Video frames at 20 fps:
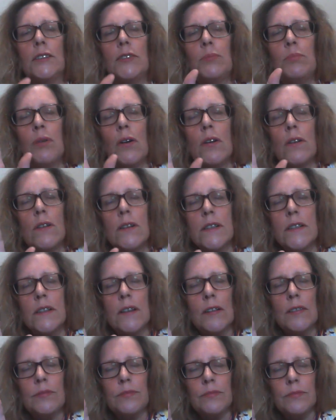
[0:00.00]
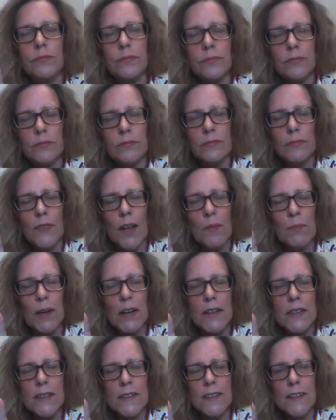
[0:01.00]
Pause,
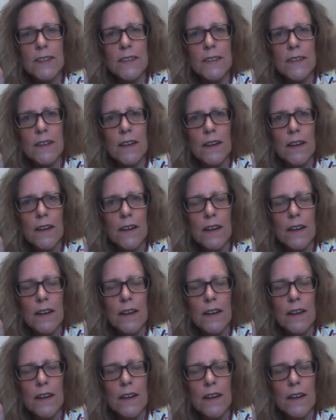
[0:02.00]
because this